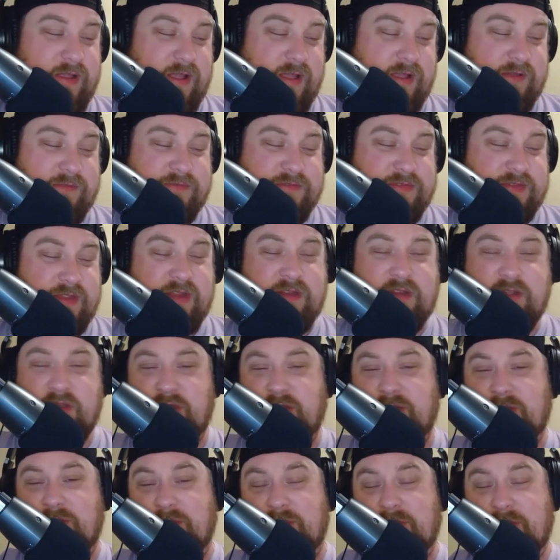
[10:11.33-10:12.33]
I've seen
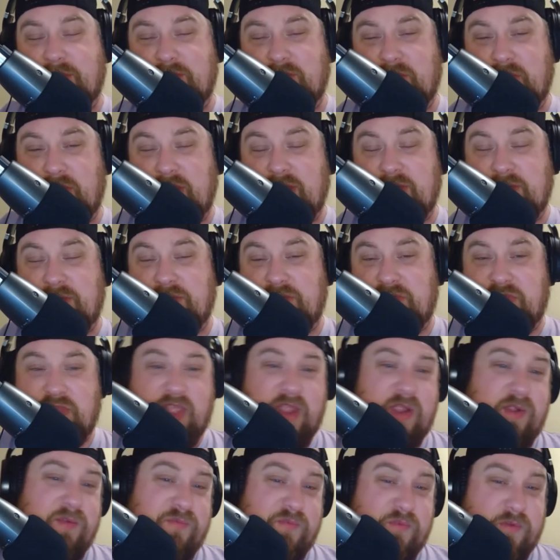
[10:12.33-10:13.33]
Hook
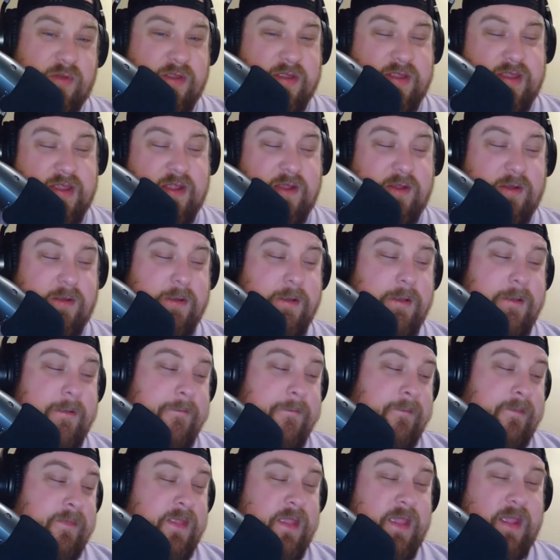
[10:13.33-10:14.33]
there for a year,
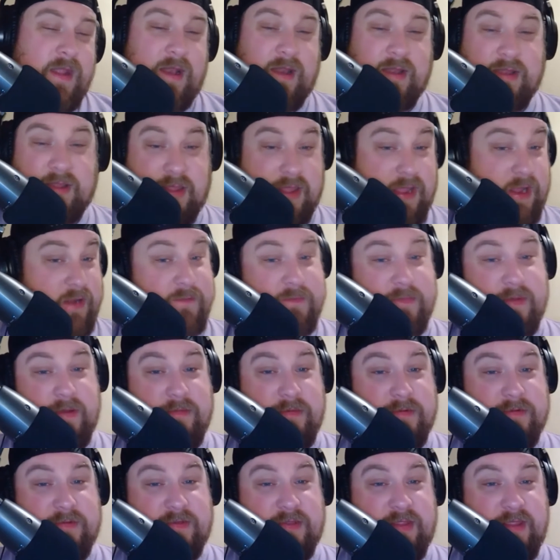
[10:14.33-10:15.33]
and I can't
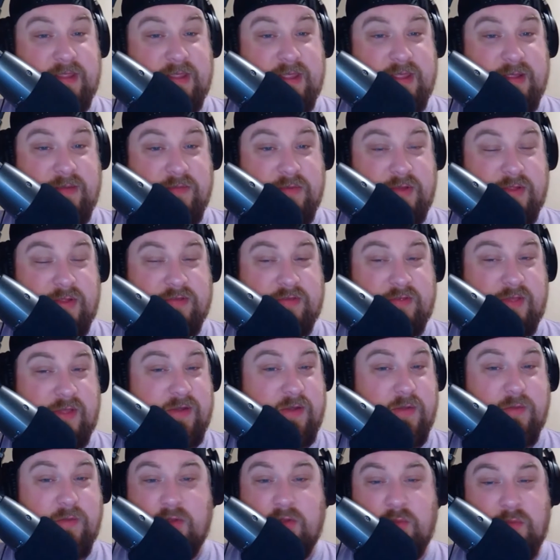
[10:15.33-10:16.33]
remember seeing him wrestle. I
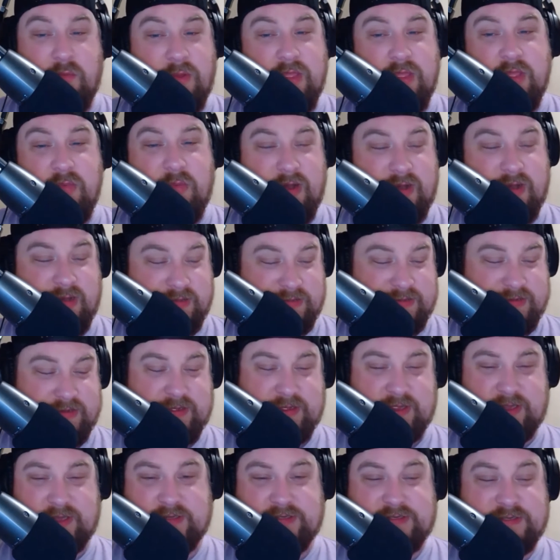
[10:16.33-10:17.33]
don't know really what he
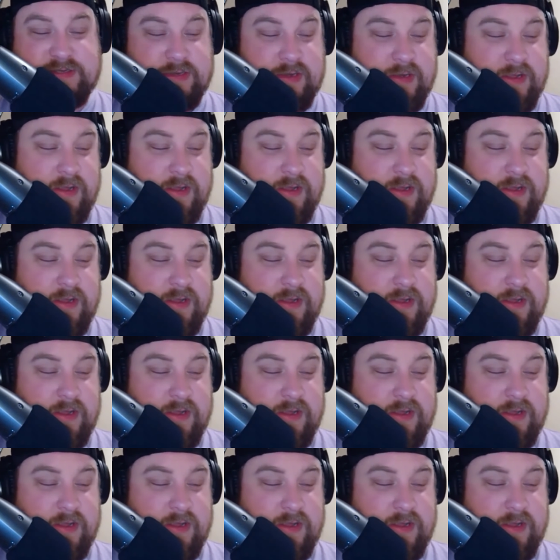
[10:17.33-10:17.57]
does.